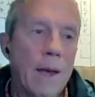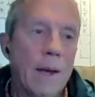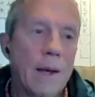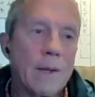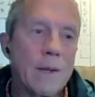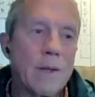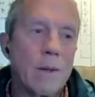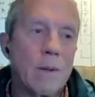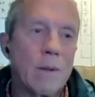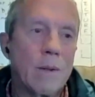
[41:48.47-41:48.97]

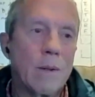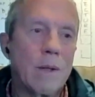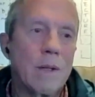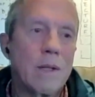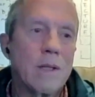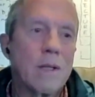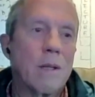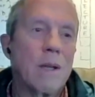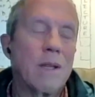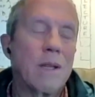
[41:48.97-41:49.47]
And so
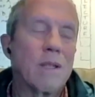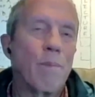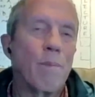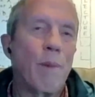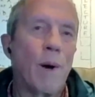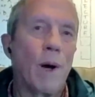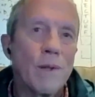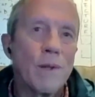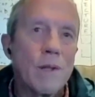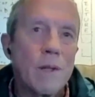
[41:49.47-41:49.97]
it's it's
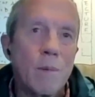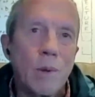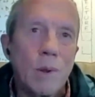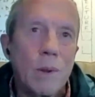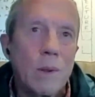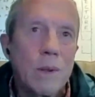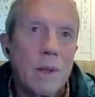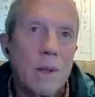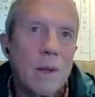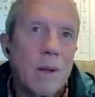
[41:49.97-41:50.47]

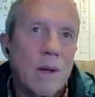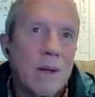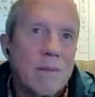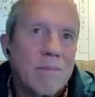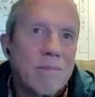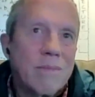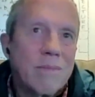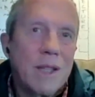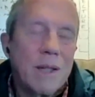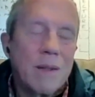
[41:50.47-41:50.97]
possible, you know,
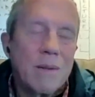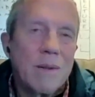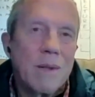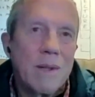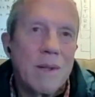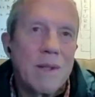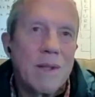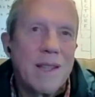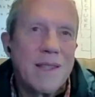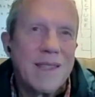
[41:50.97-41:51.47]
you
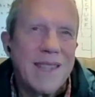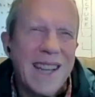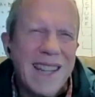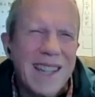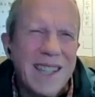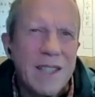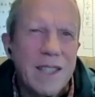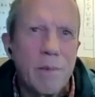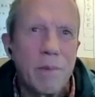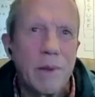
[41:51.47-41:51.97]
know it, it's
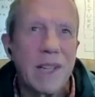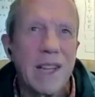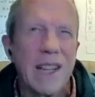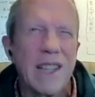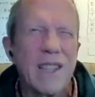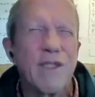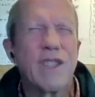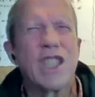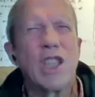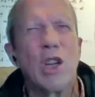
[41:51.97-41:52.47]
hard to
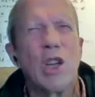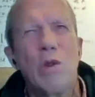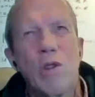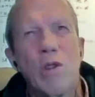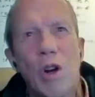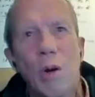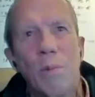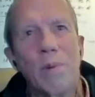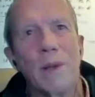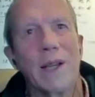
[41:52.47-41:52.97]
predict. It's so
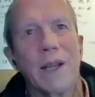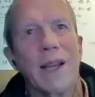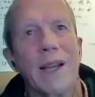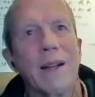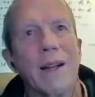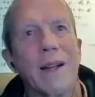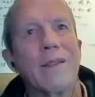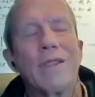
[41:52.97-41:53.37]
complicated.